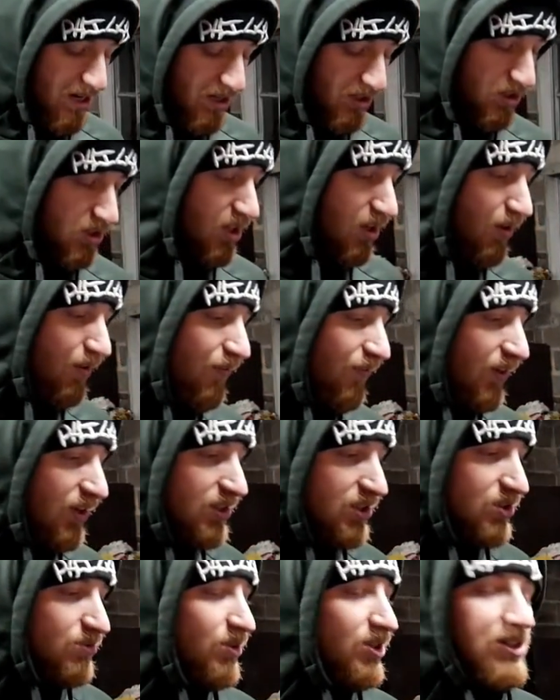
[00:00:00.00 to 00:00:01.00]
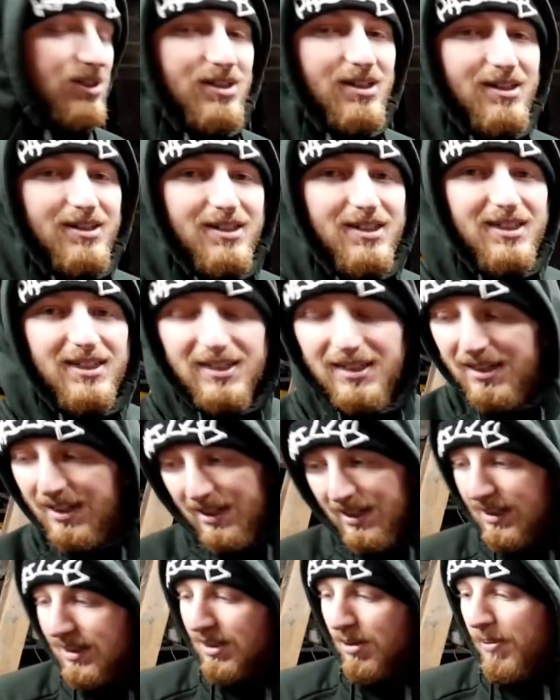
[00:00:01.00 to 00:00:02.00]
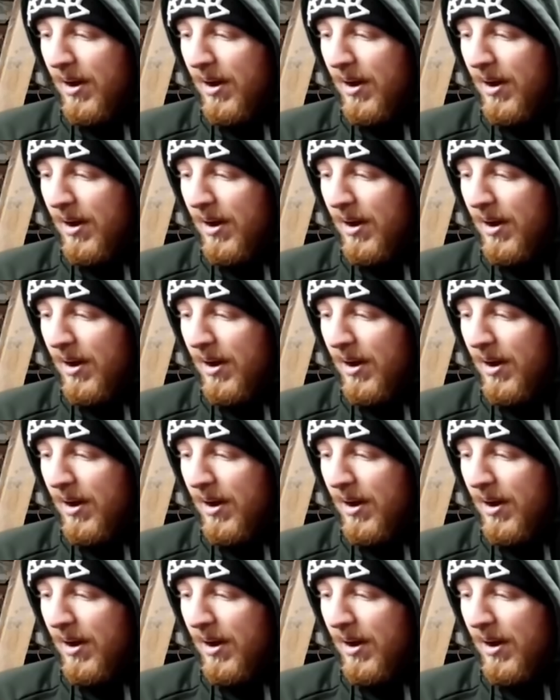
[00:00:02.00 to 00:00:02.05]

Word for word: So first, what you're going to need is a